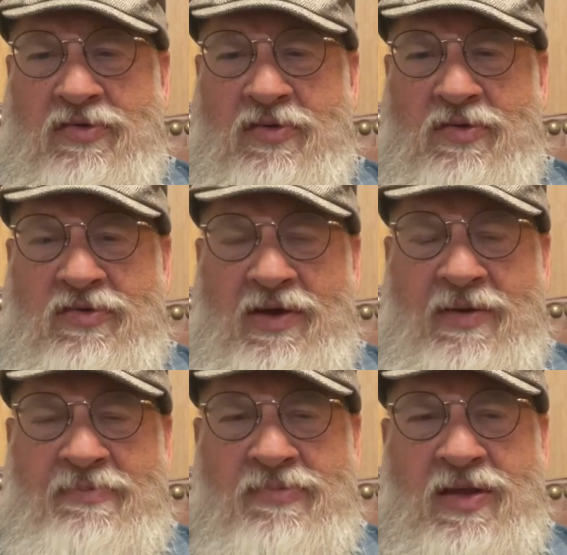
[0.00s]
the whole
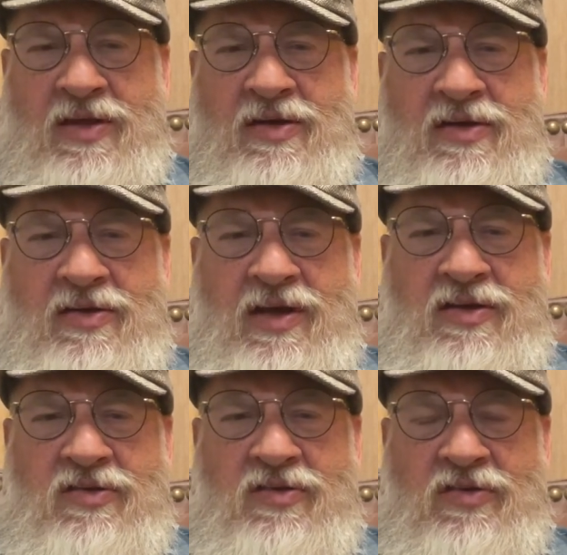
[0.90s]
time.
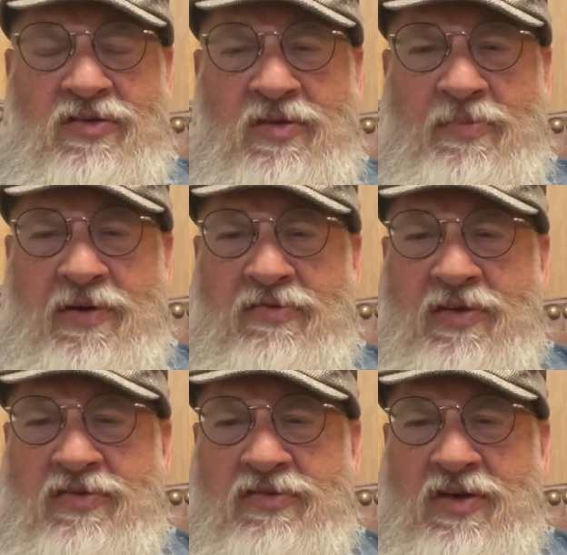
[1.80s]
And there's a little bit of
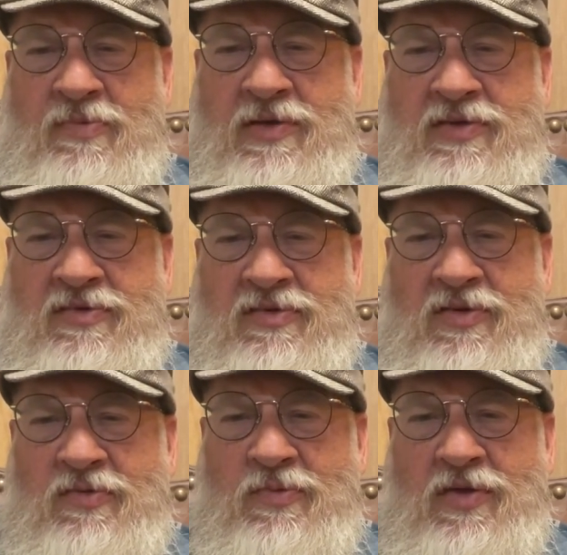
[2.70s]
us chumming
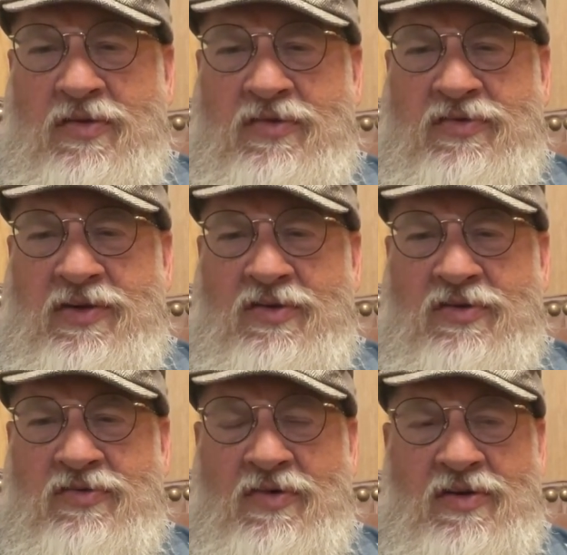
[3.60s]
with all the
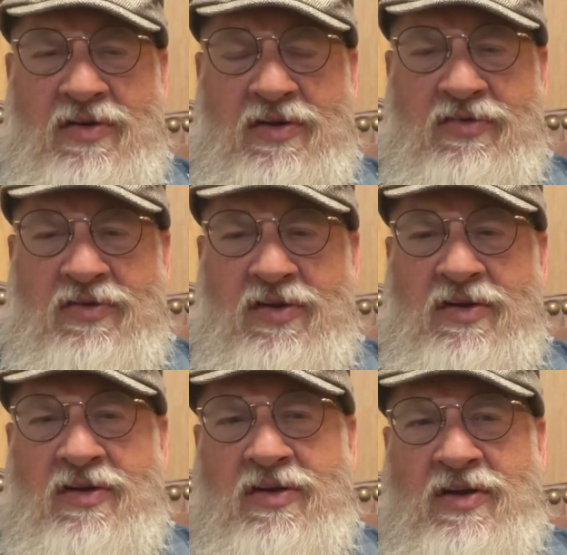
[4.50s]
seagulls following us,
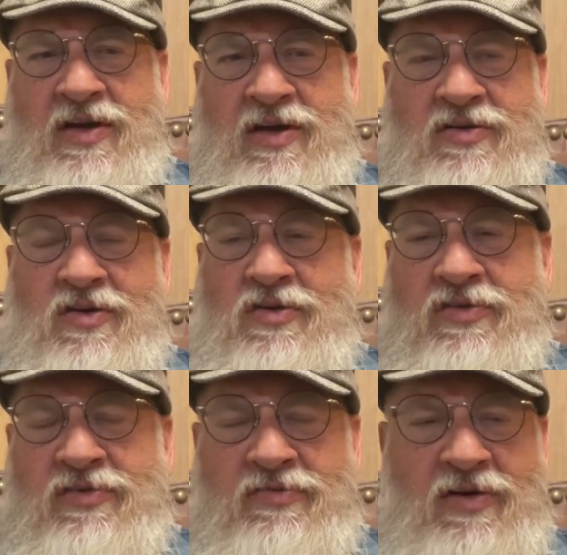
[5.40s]

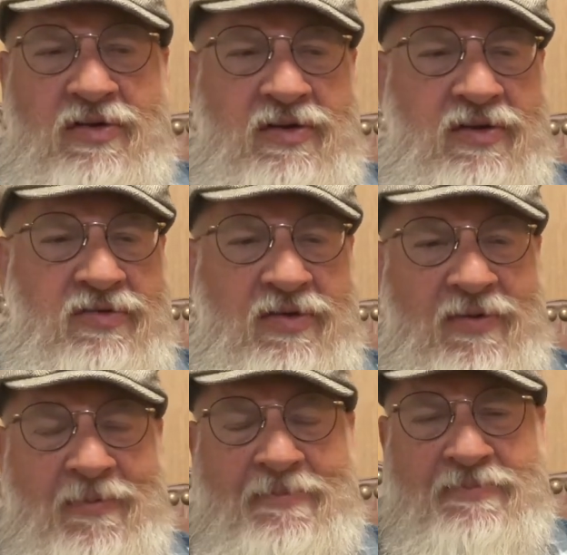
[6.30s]
gulls following us.
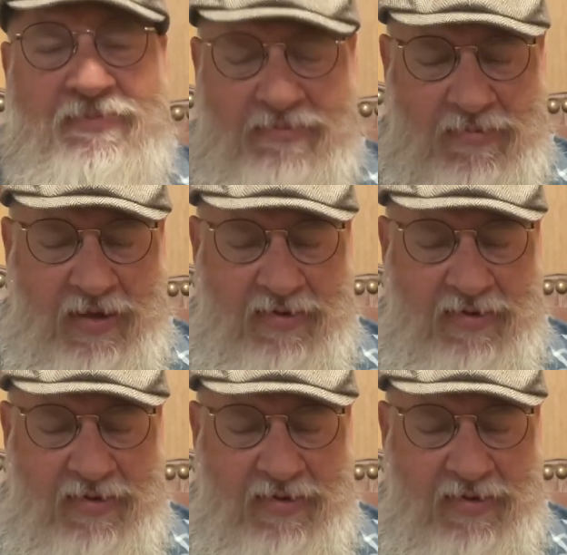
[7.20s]
And